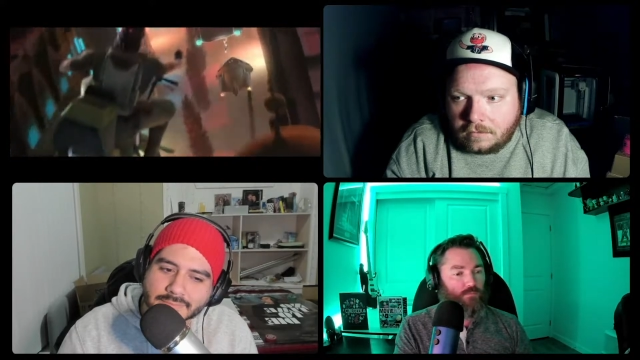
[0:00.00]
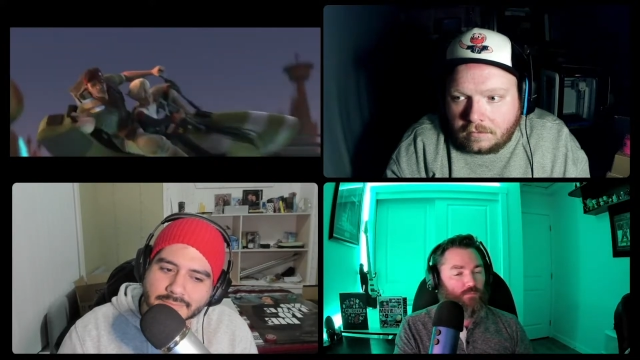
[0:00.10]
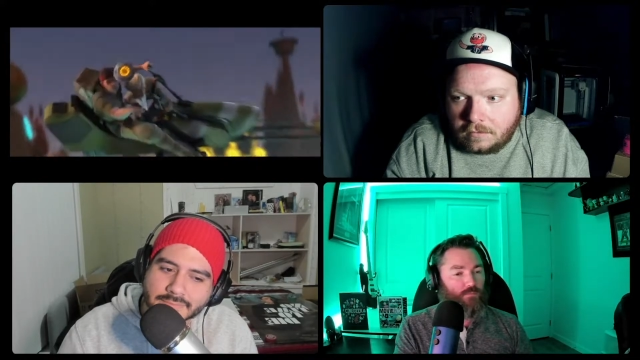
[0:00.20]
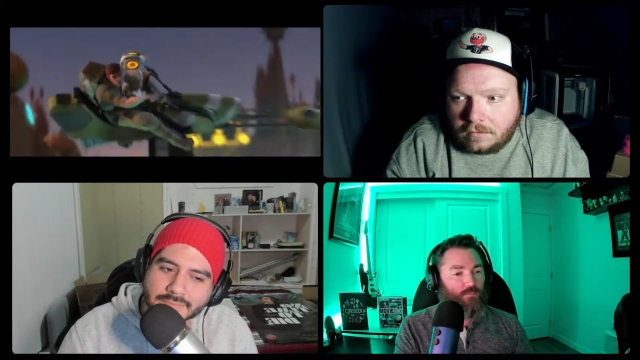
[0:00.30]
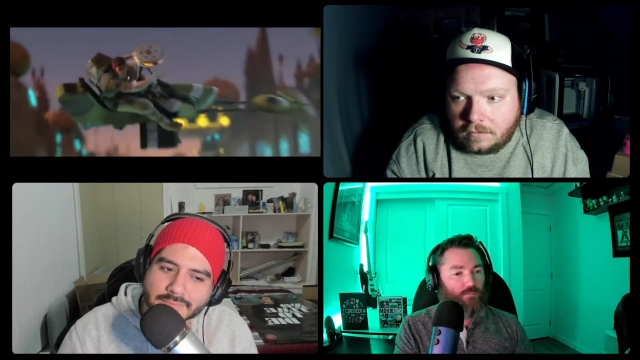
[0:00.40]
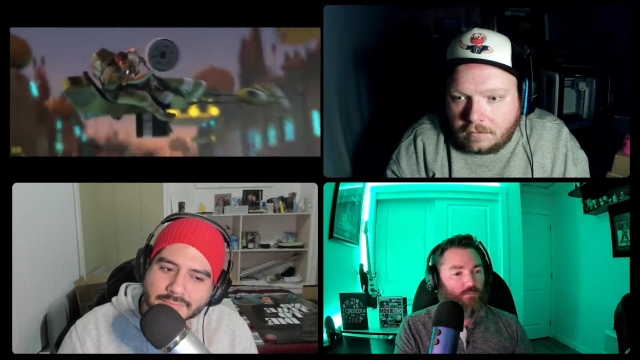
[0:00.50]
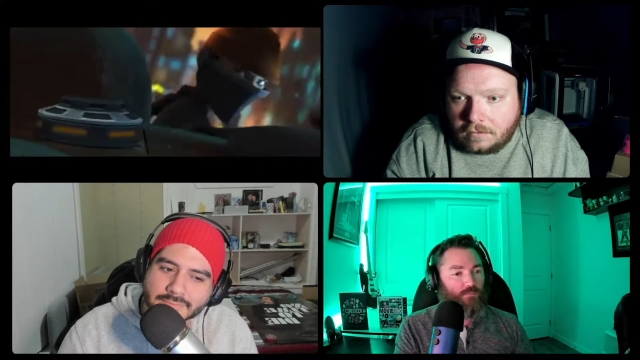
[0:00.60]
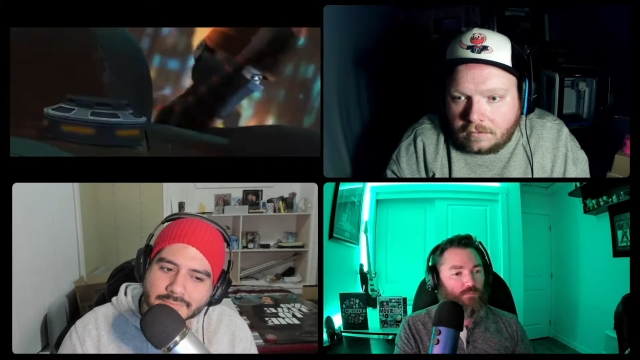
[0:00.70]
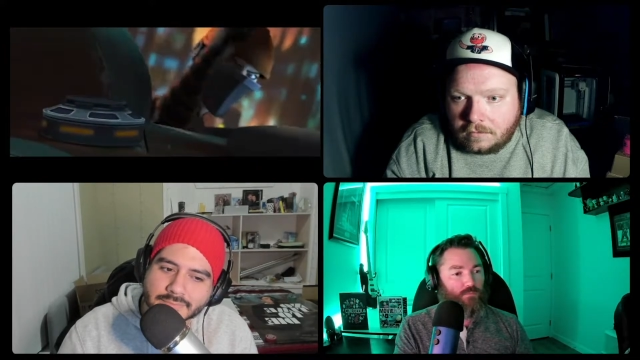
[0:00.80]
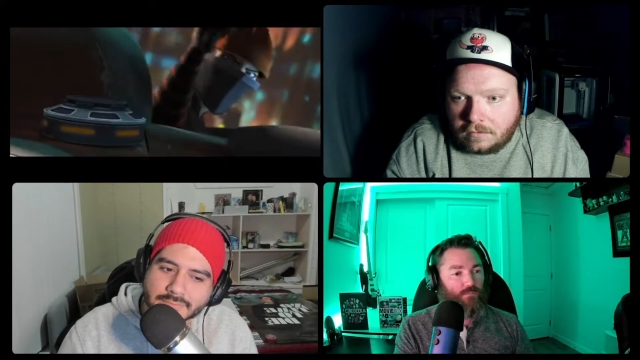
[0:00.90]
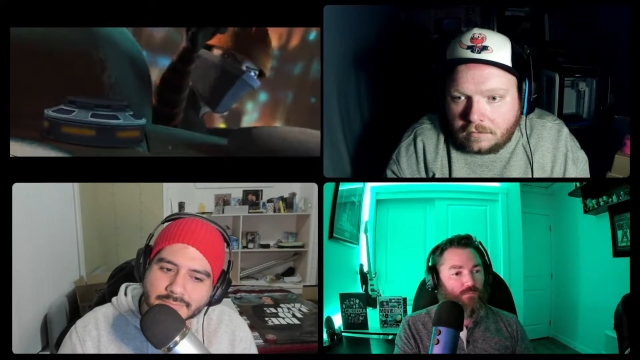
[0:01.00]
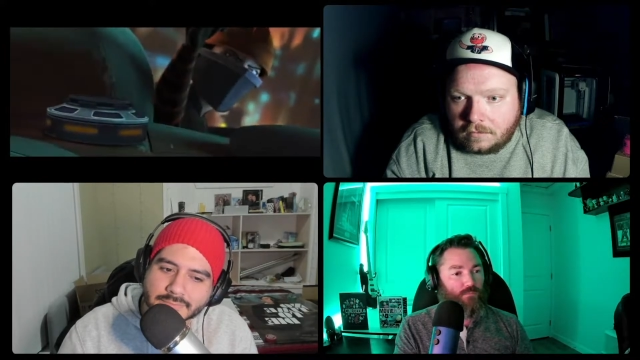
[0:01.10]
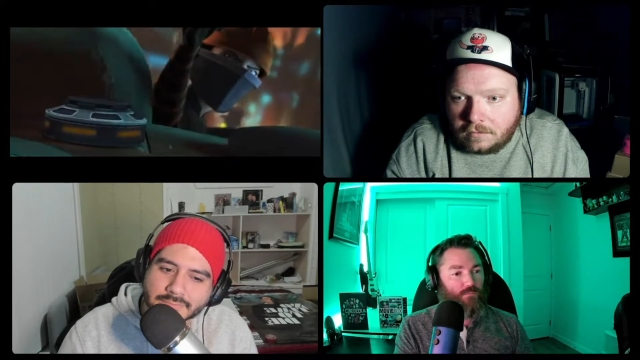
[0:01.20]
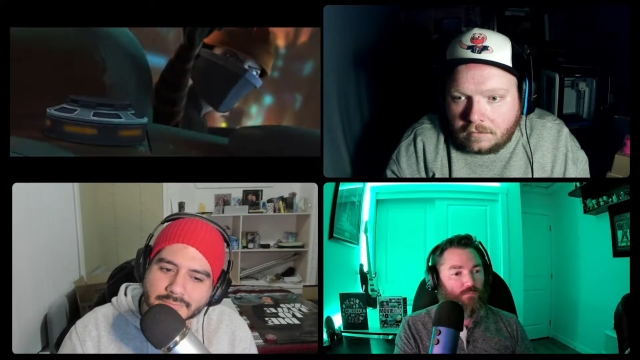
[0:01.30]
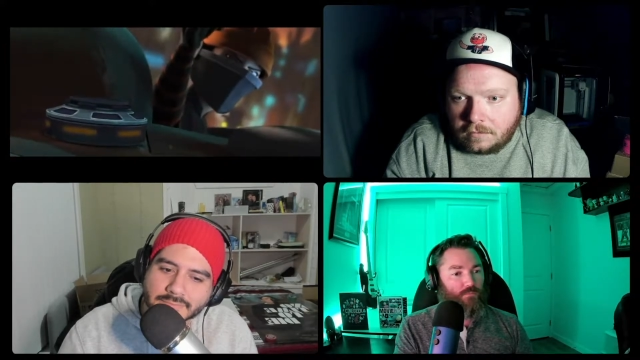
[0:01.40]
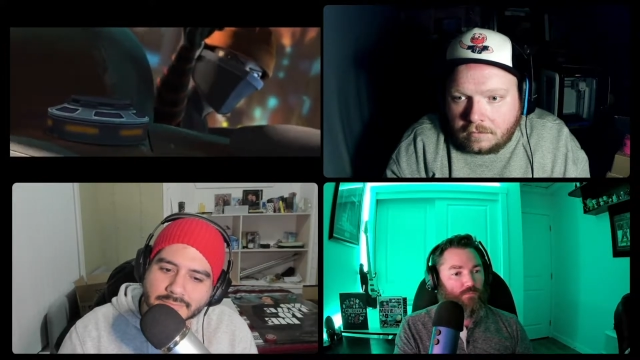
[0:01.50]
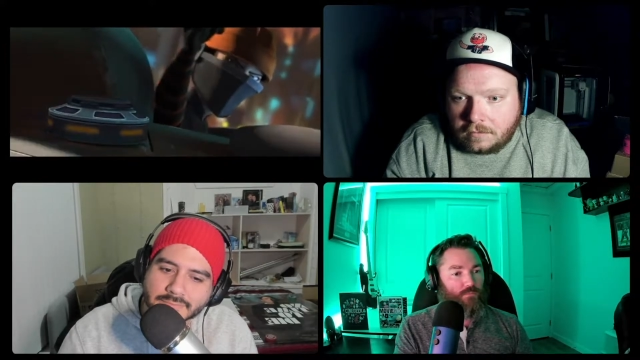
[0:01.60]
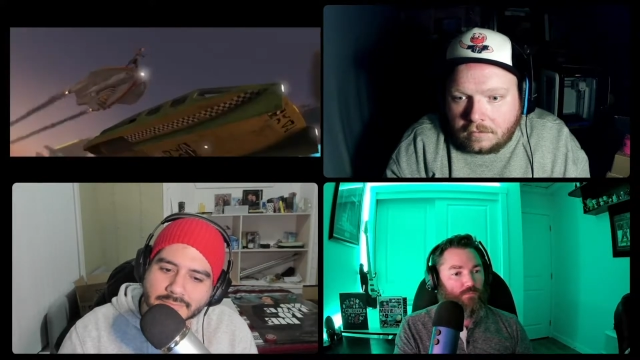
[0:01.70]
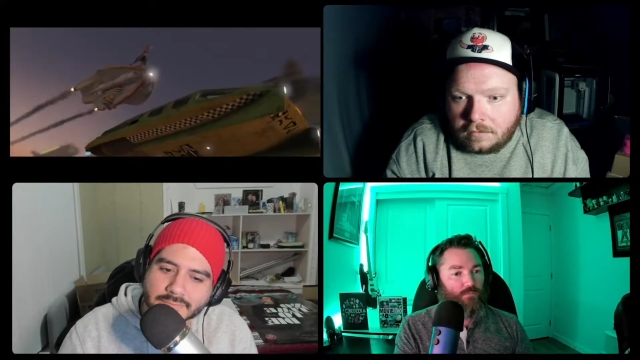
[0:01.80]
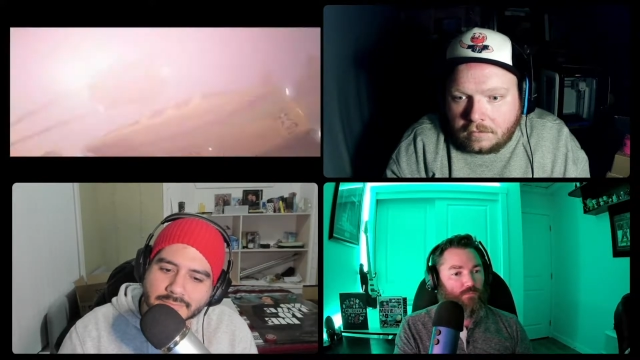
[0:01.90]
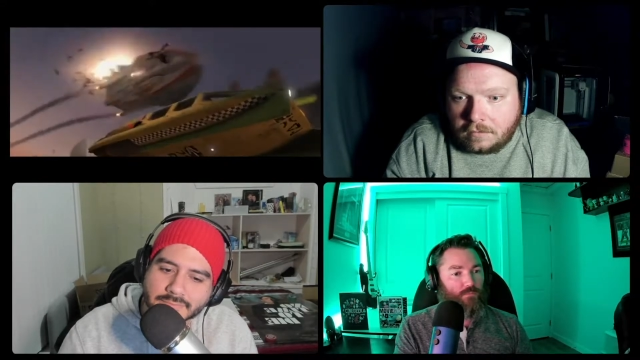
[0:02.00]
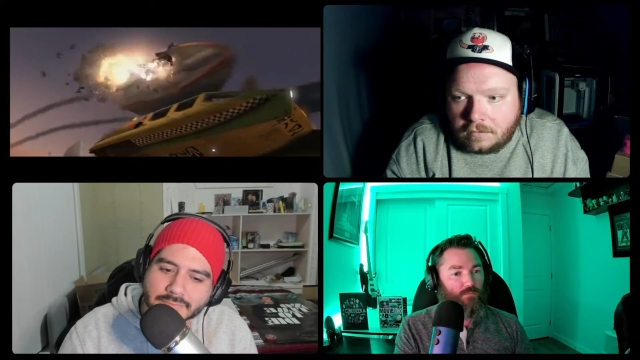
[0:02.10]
(silence)